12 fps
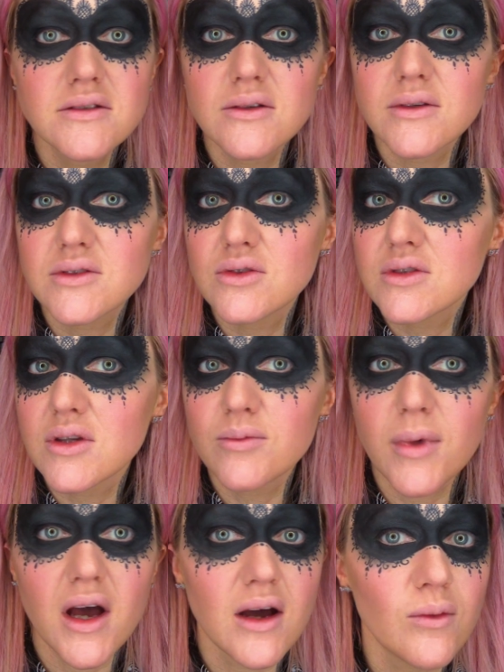So it does
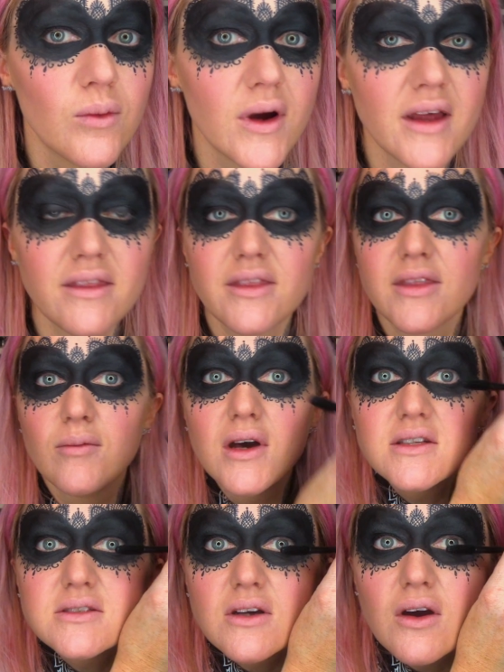look better with the
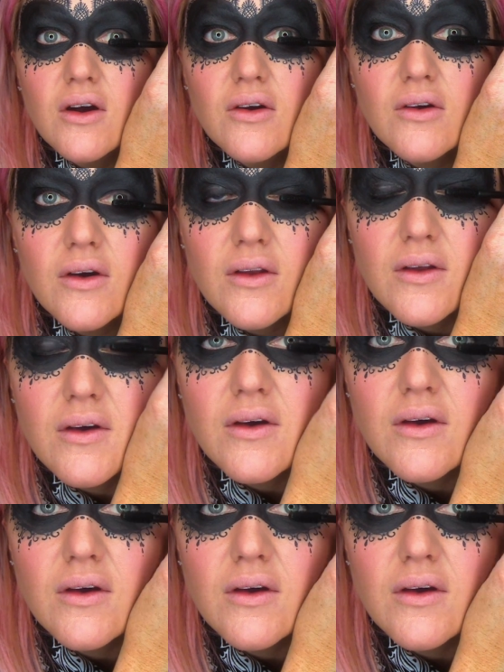mascara on.